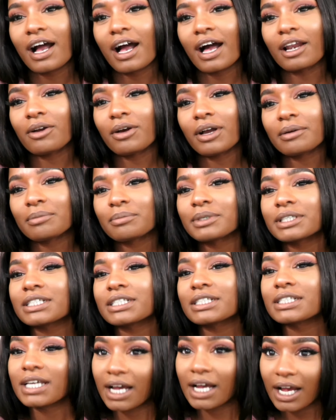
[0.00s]
I don't have
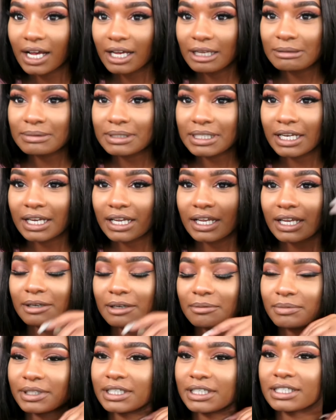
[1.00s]
much time
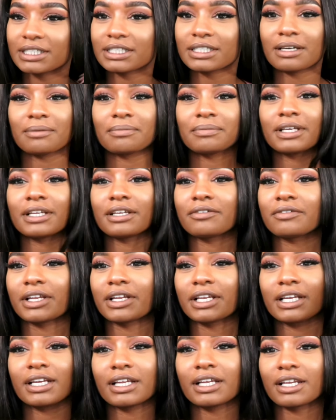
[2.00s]
today because I'm getting
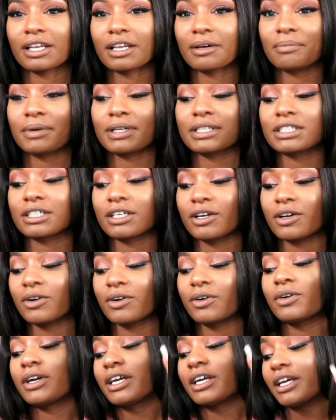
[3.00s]
ready and I'm about to
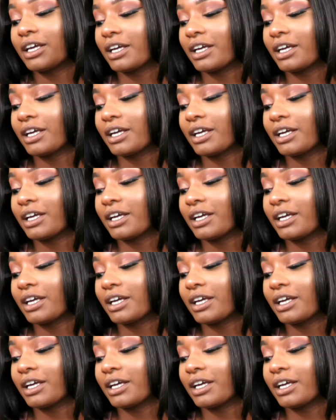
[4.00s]
go,